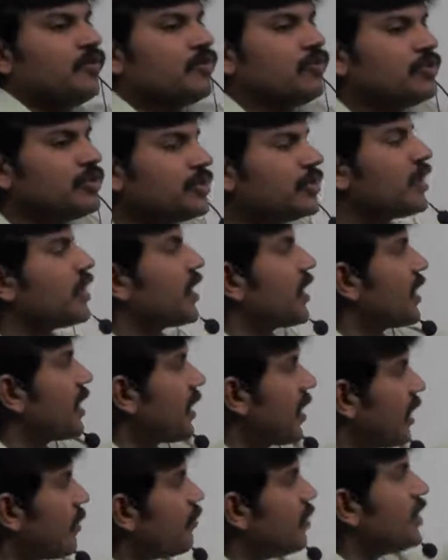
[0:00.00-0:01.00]
which
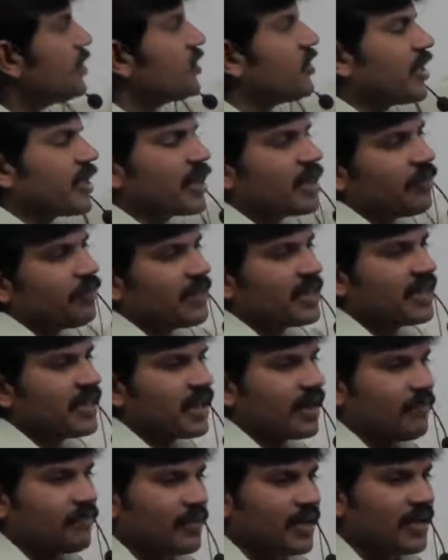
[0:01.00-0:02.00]
can be checked by the
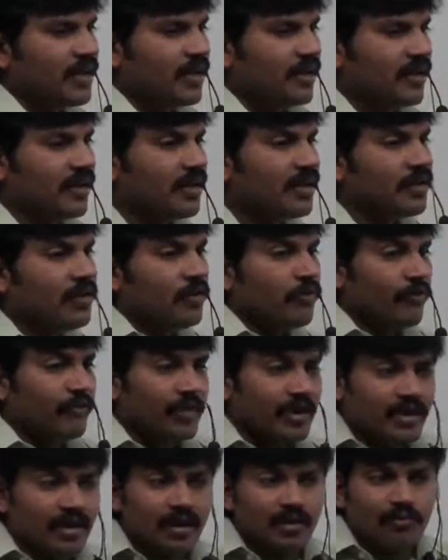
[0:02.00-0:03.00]
compiler,
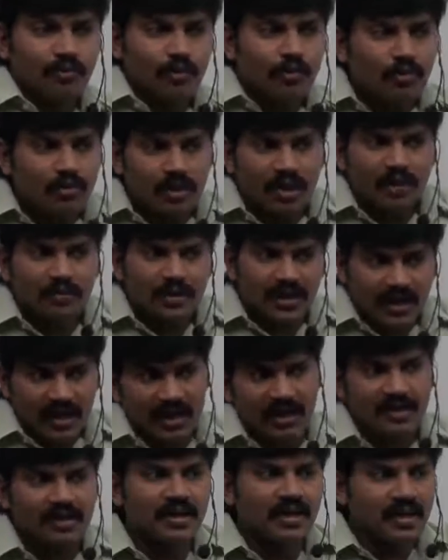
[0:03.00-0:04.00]
whether programmer
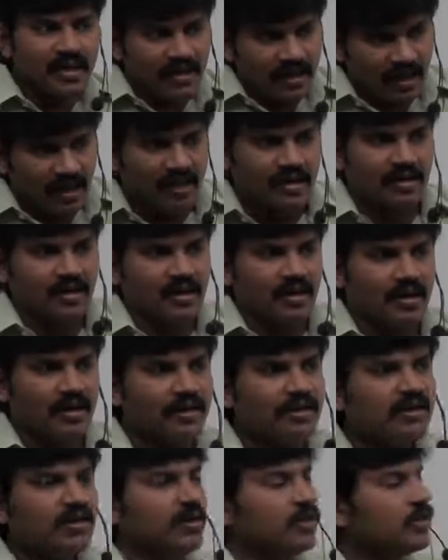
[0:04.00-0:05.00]
handling or
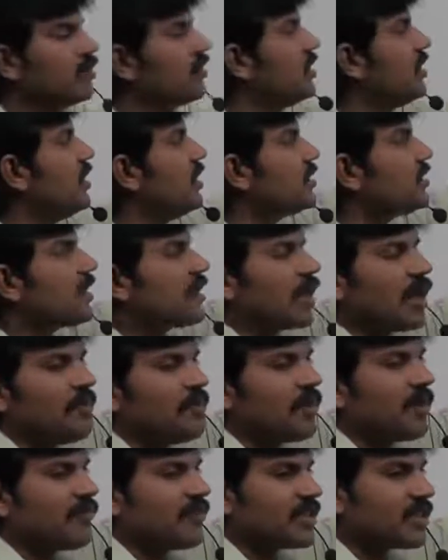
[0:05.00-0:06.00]
not. These
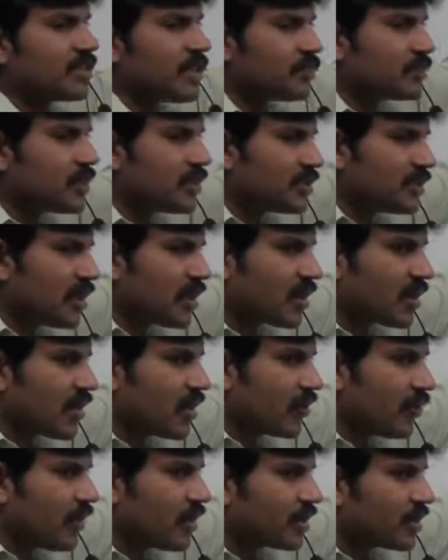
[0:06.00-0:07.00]
type of exceptions are
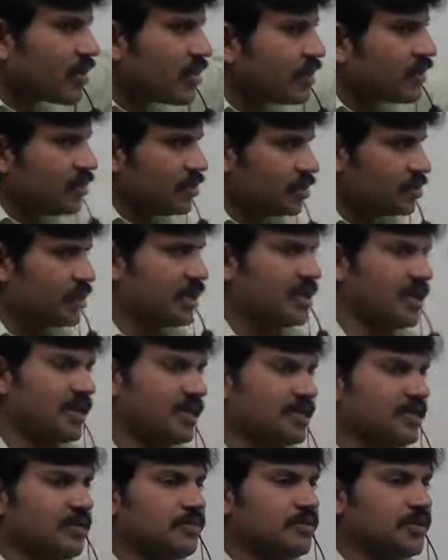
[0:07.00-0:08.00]
called what? Checked
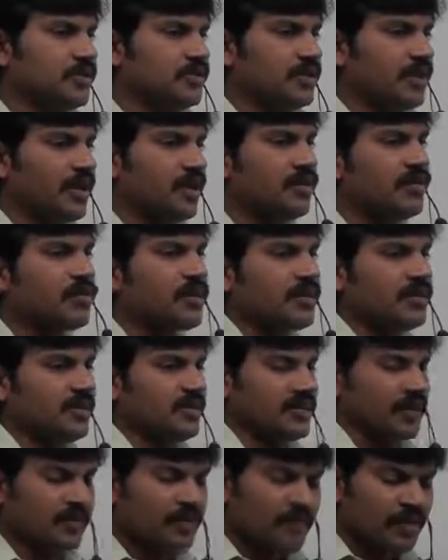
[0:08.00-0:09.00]
exceptions, right? Look at
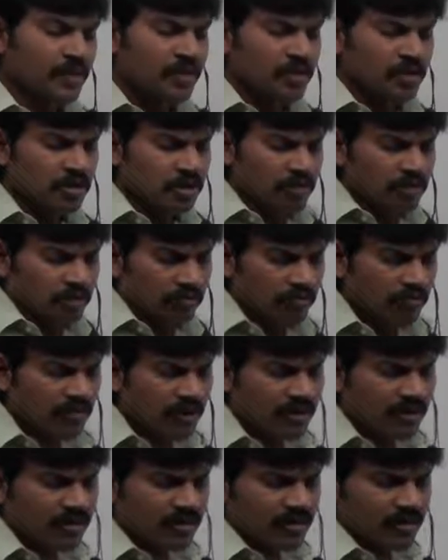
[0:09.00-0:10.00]
this here.
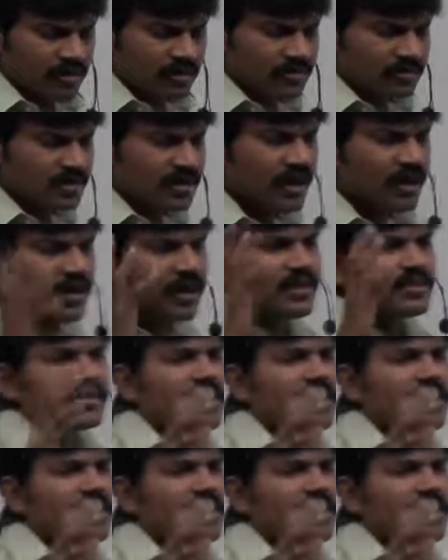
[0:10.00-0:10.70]
But there are